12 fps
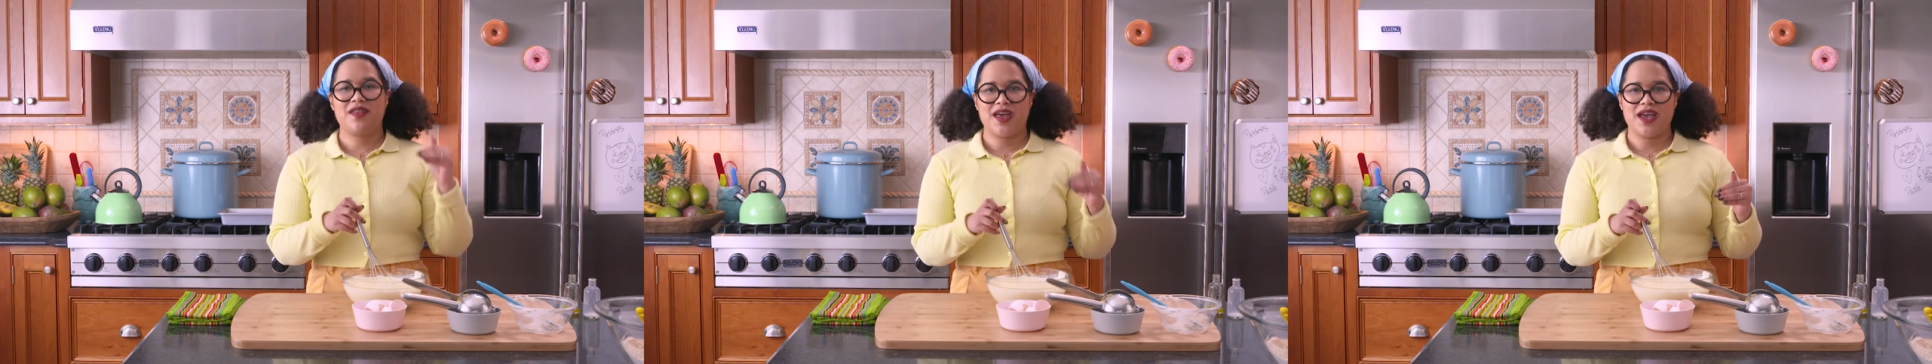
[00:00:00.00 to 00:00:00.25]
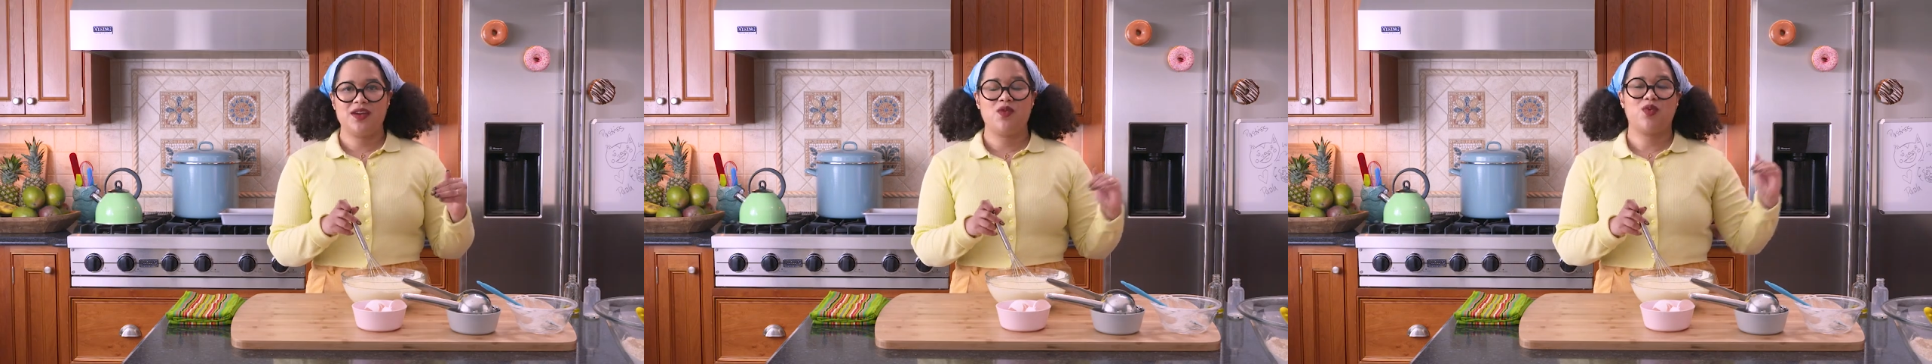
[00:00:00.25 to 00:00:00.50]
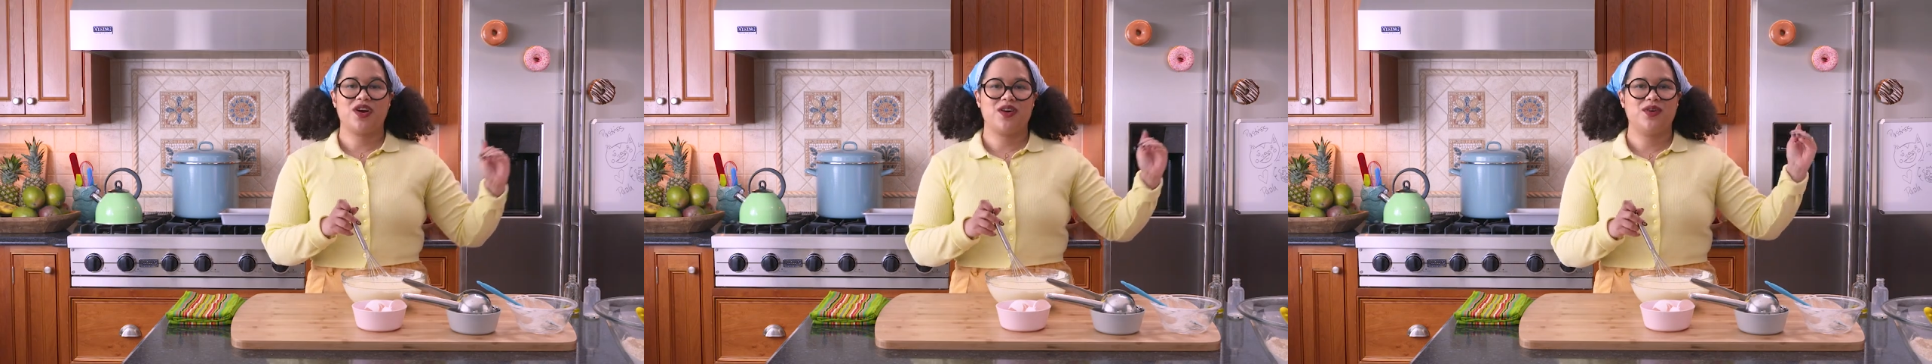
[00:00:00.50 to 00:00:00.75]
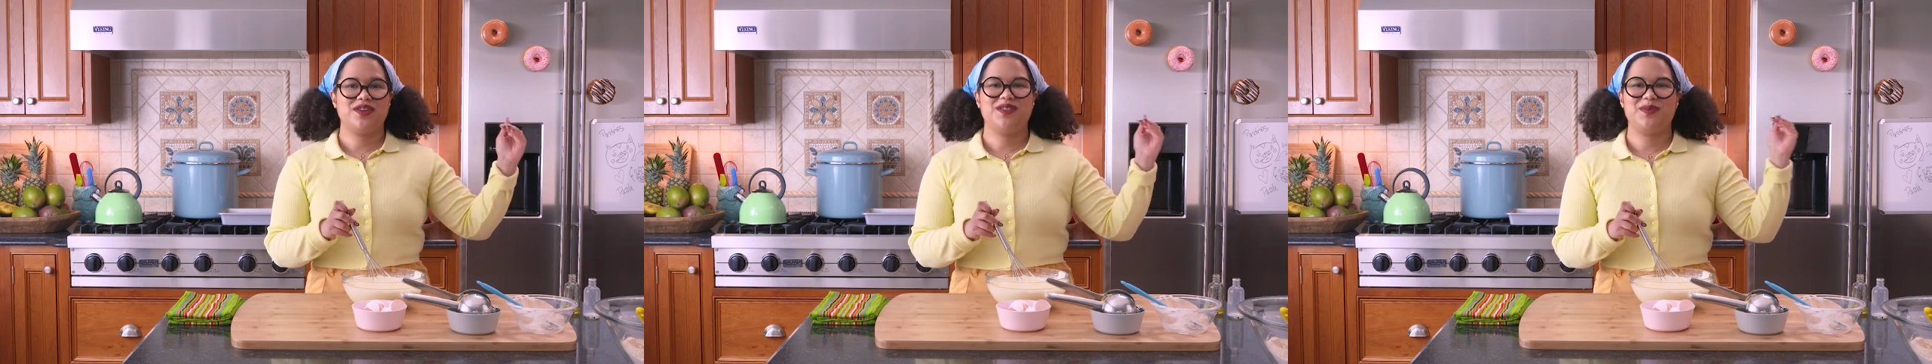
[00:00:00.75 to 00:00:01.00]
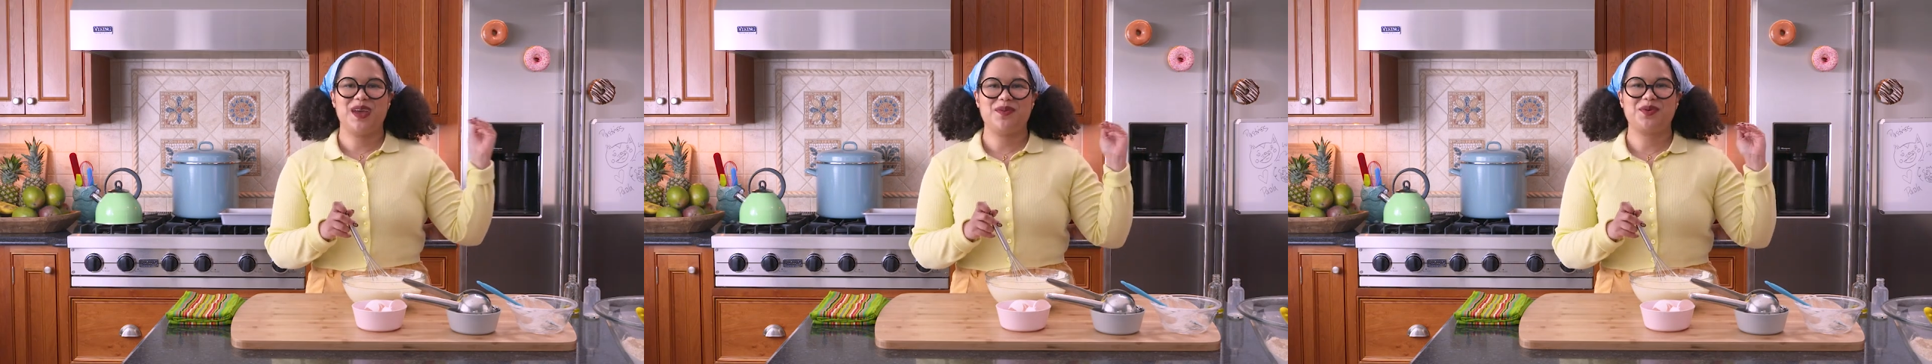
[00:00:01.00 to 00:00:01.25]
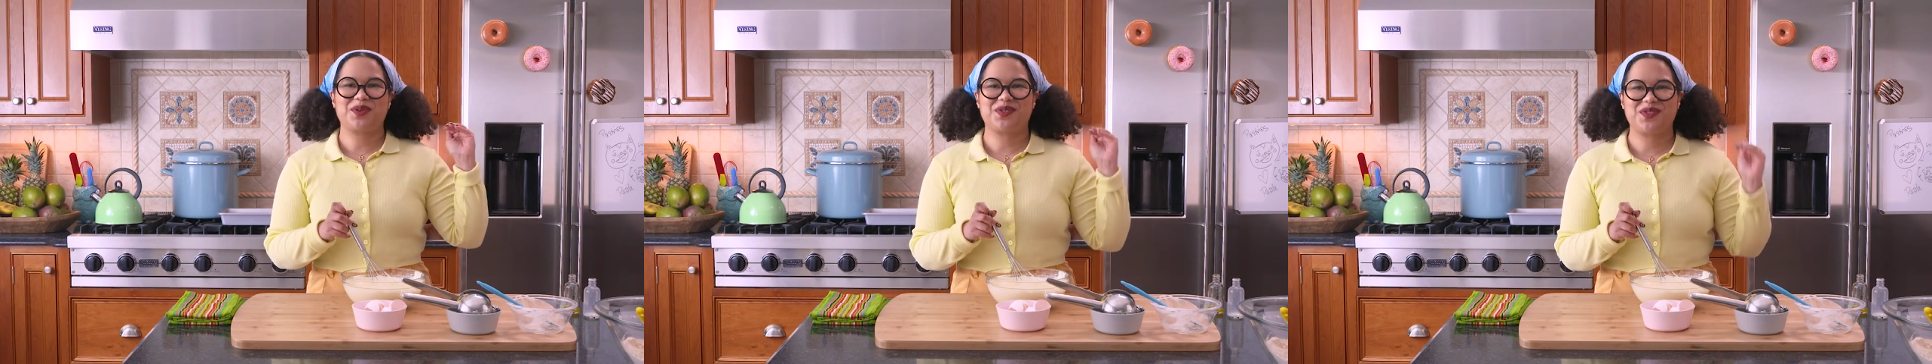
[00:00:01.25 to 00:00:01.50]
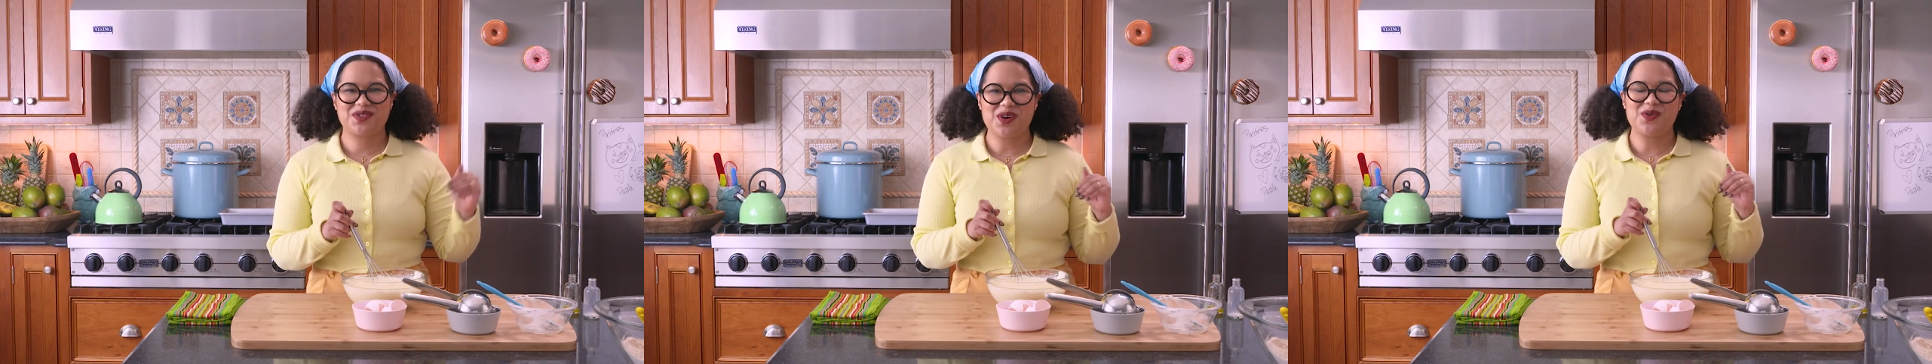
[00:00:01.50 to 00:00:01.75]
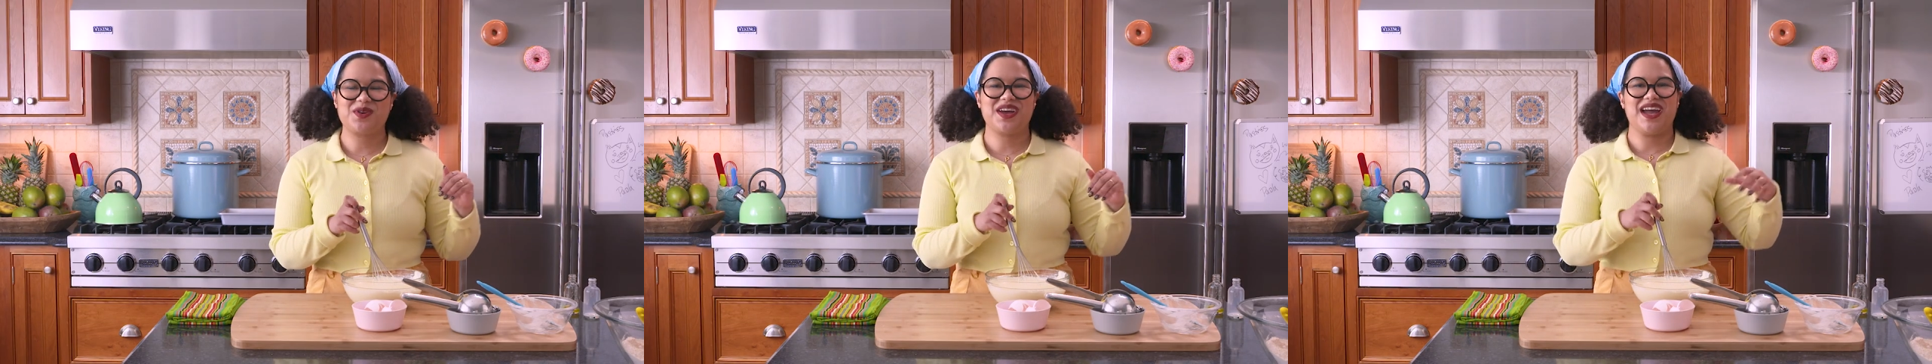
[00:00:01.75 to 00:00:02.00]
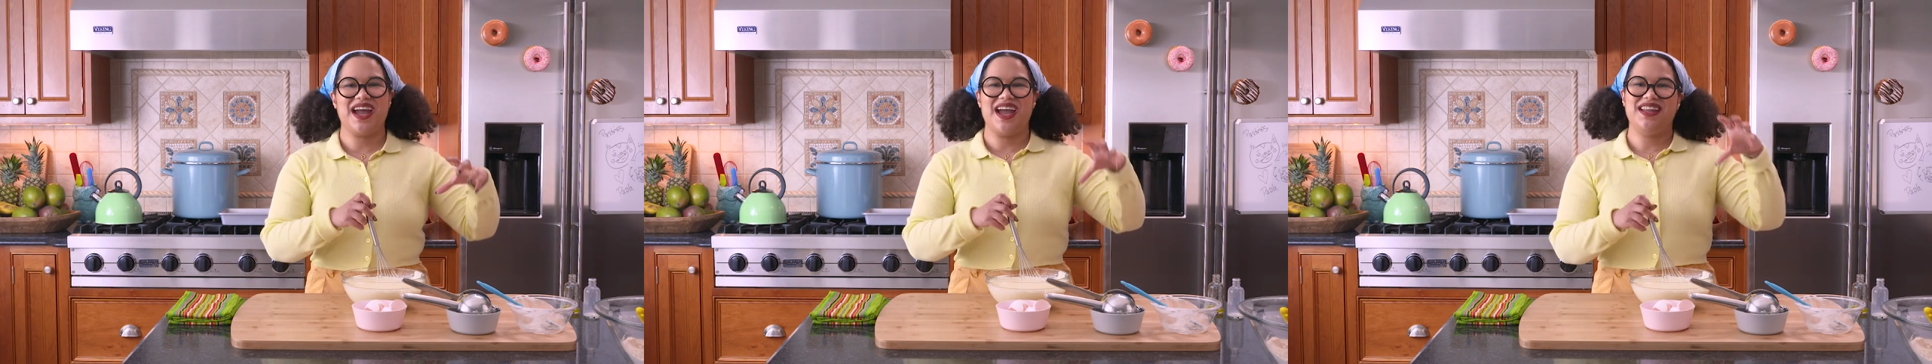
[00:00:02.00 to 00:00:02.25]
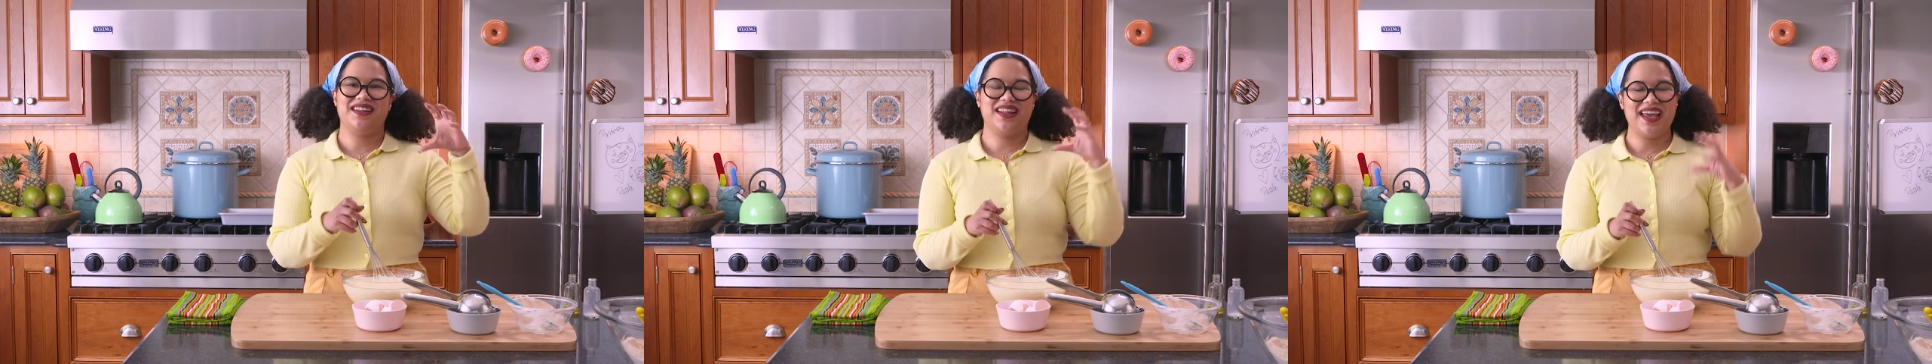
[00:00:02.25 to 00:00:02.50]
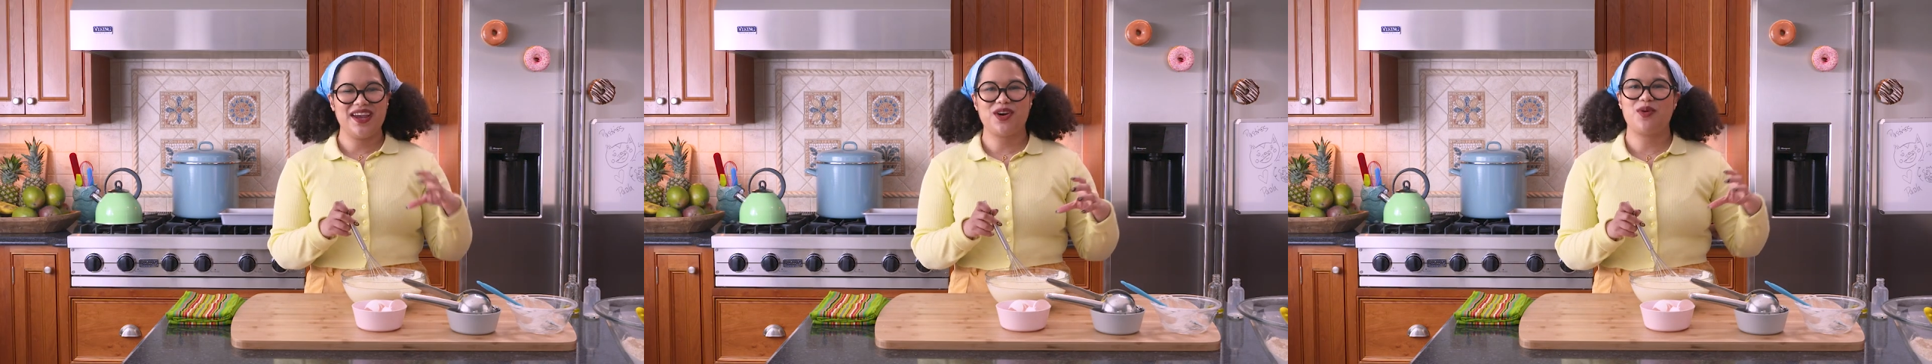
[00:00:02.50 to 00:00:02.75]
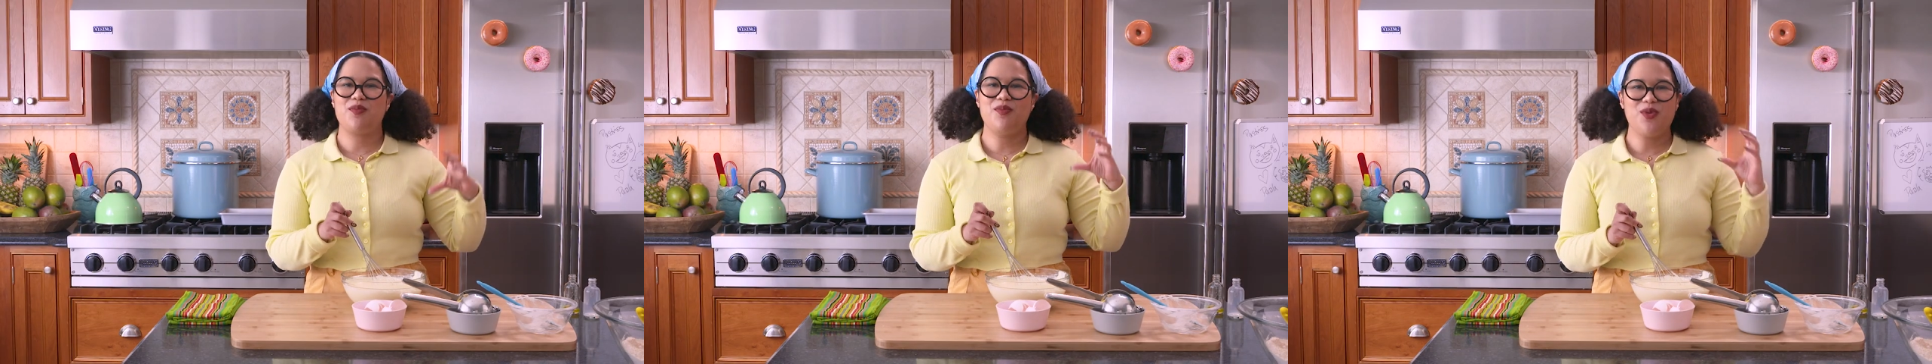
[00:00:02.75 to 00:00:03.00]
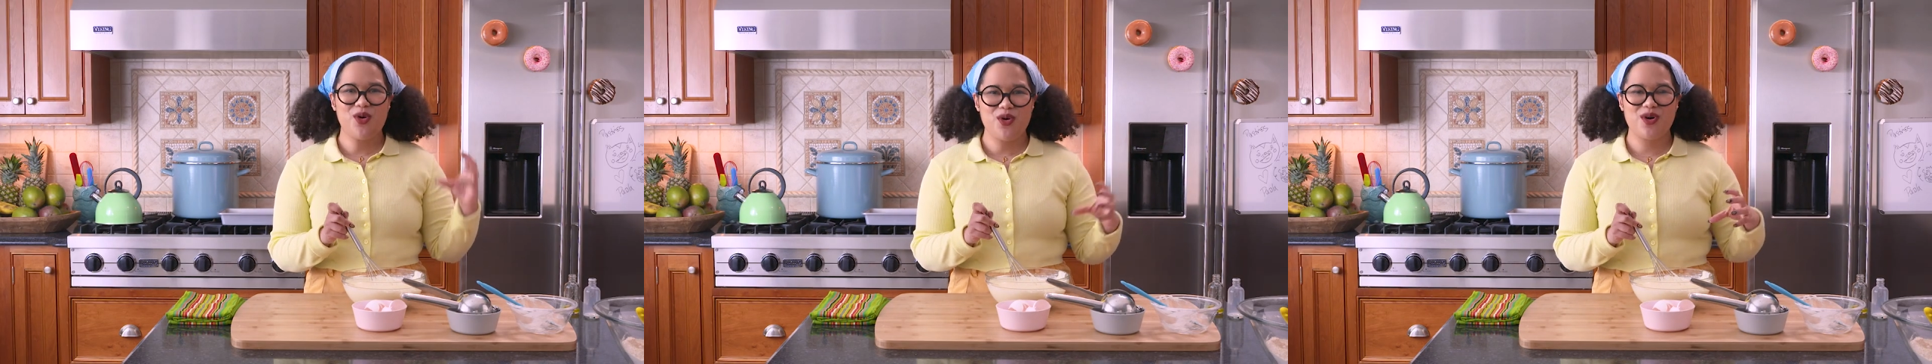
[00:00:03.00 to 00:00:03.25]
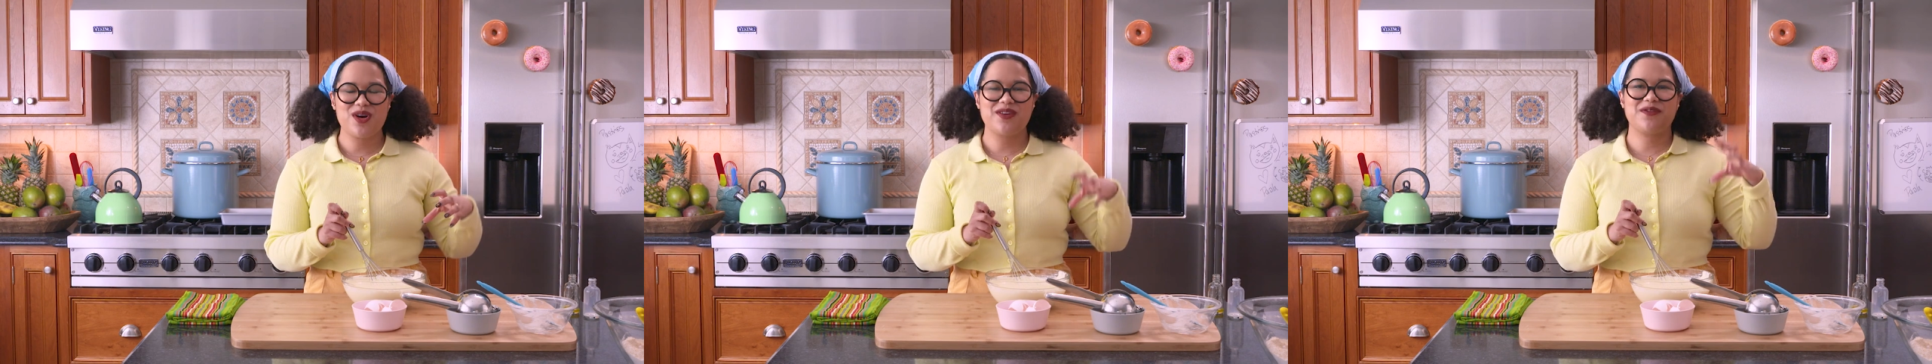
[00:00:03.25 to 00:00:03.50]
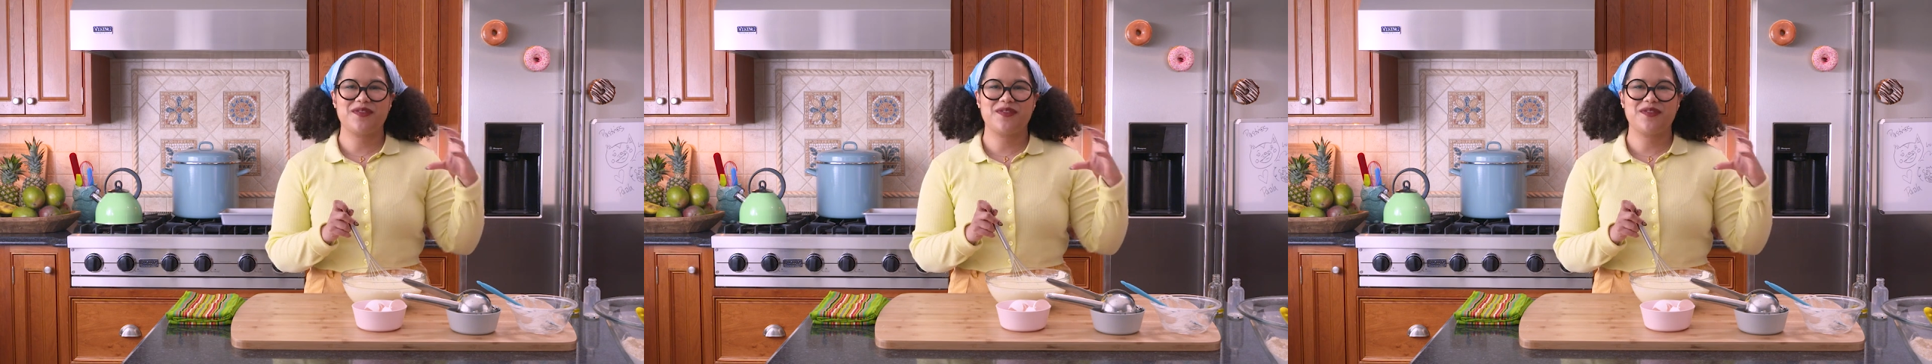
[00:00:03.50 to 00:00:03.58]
then we're going to be able to soak and layer more